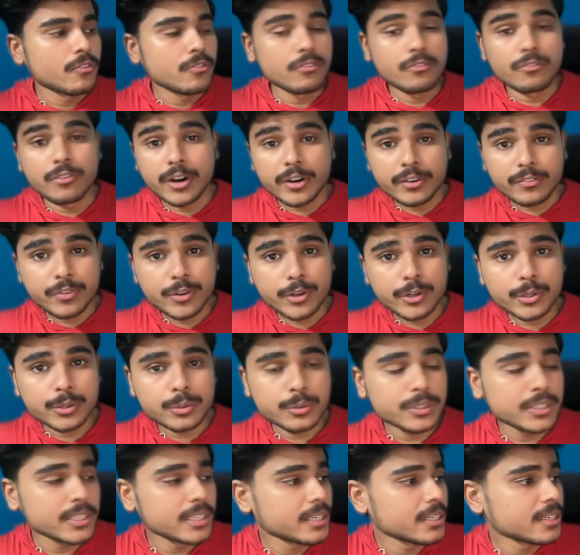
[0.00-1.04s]
Workflow 2
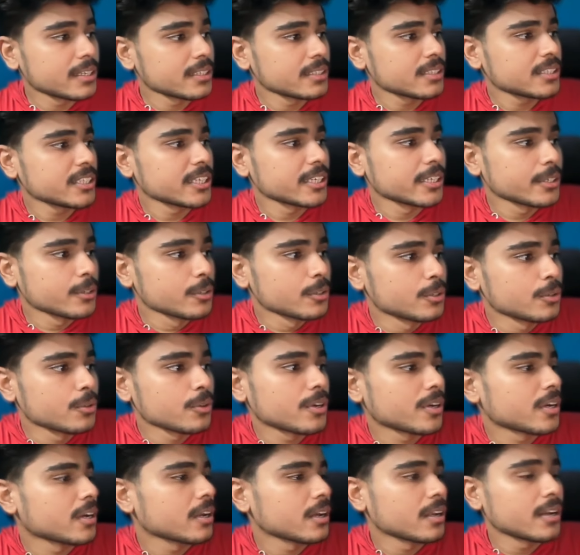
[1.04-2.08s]
here is scheduled to
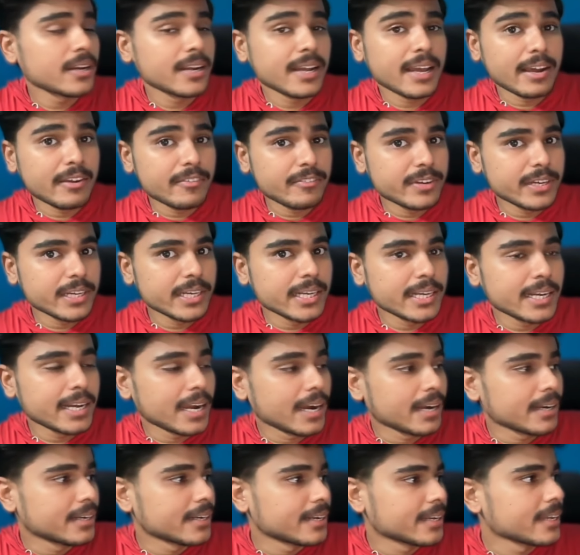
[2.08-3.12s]
run every day
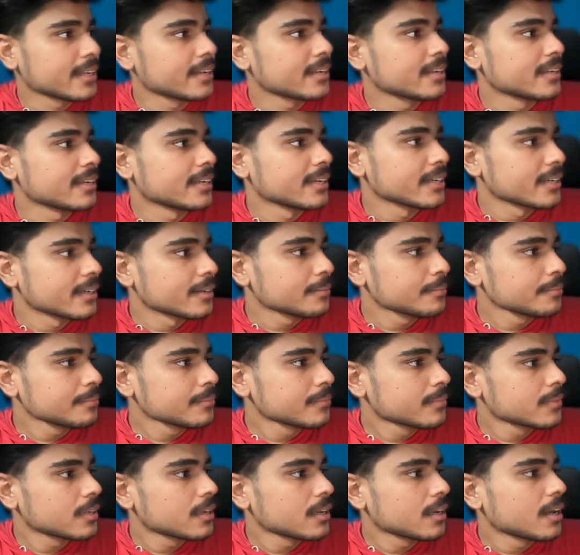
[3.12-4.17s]
at 10 a.m.
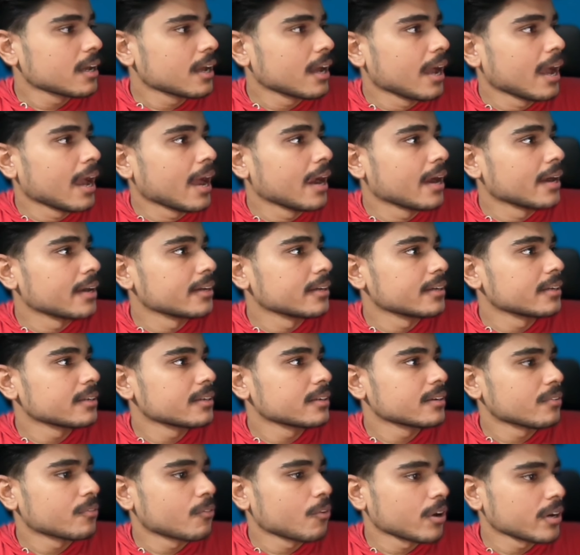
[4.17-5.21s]
and
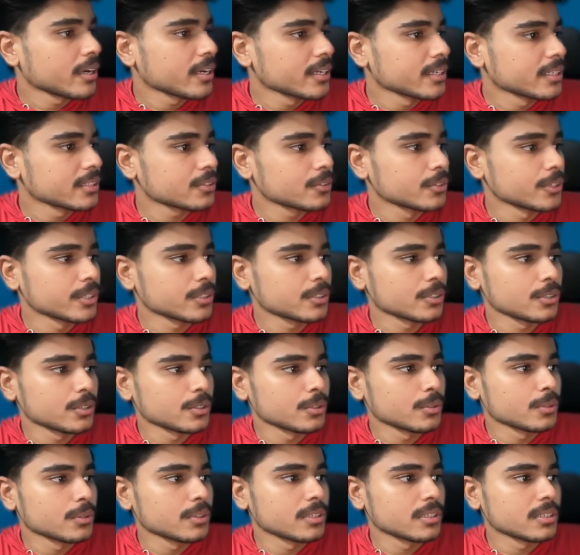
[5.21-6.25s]
what it is going to
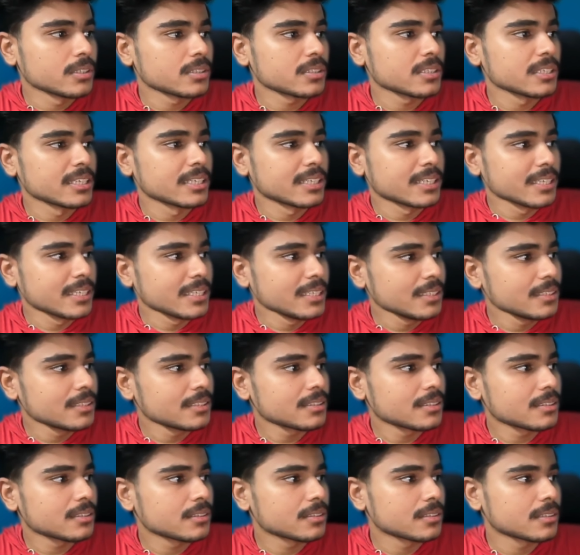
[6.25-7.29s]
do is it
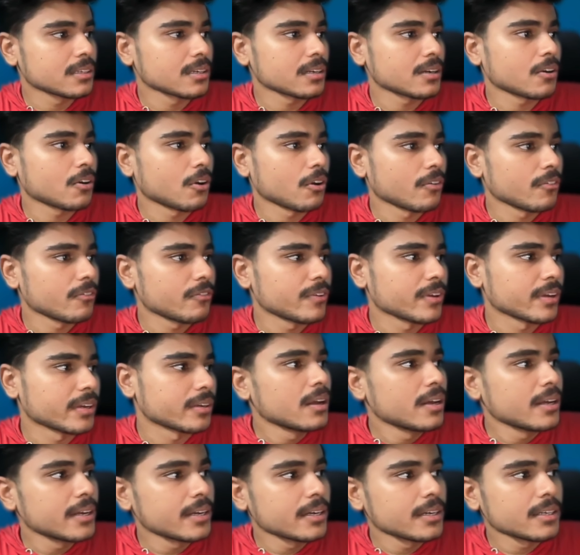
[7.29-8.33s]
needs the config.
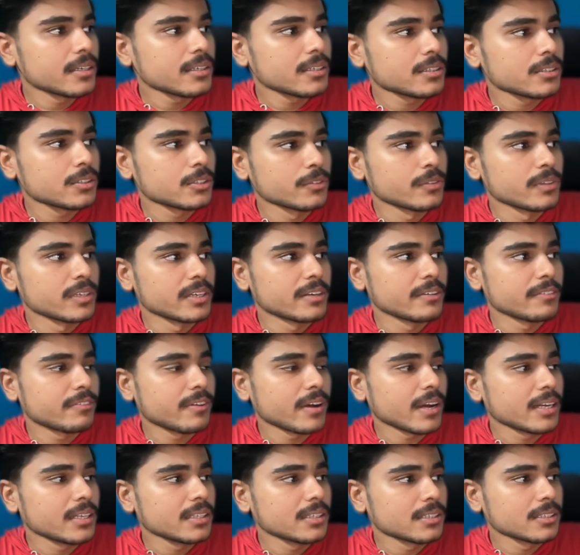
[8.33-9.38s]
Here you will
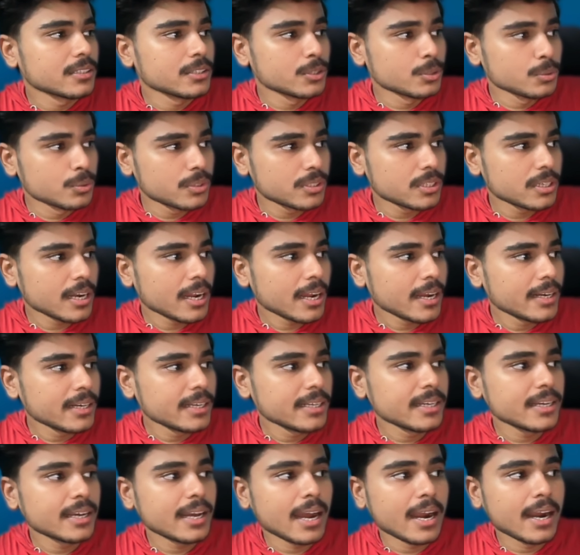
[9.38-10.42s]
define the user
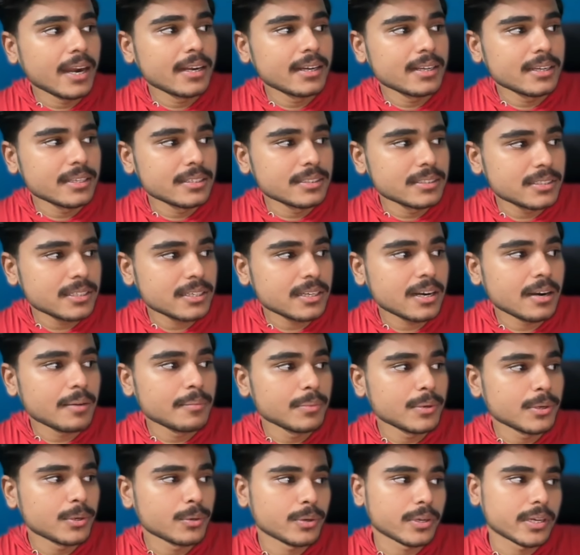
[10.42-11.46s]
ID and
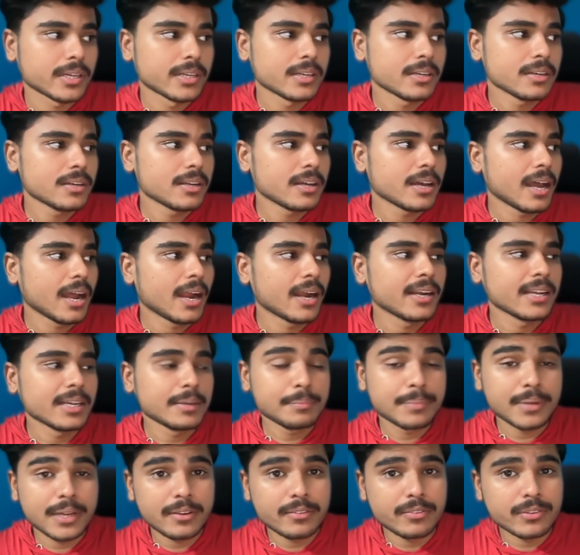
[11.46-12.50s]
Instagram token and
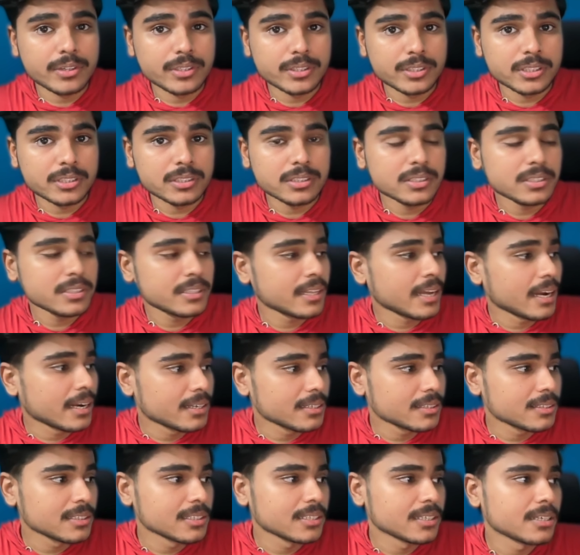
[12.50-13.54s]
API version that
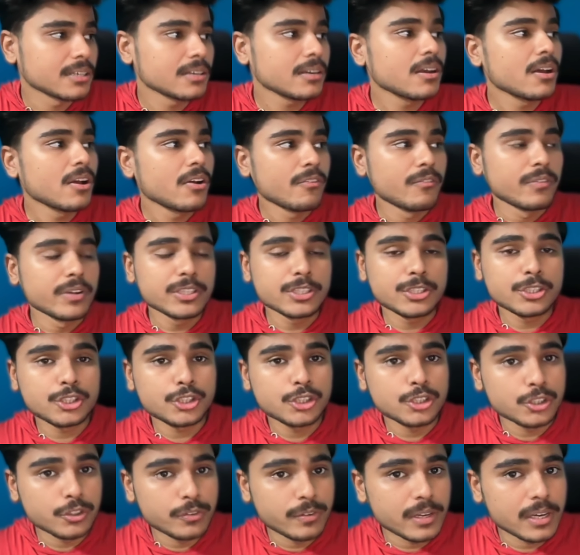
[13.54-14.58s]
is needed,
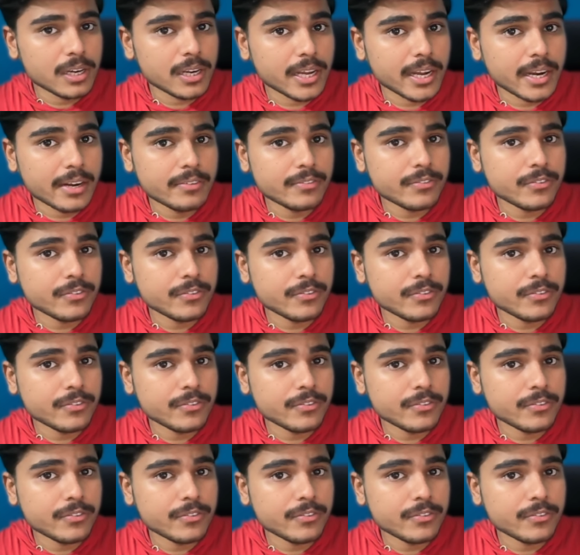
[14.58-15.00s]
which you will get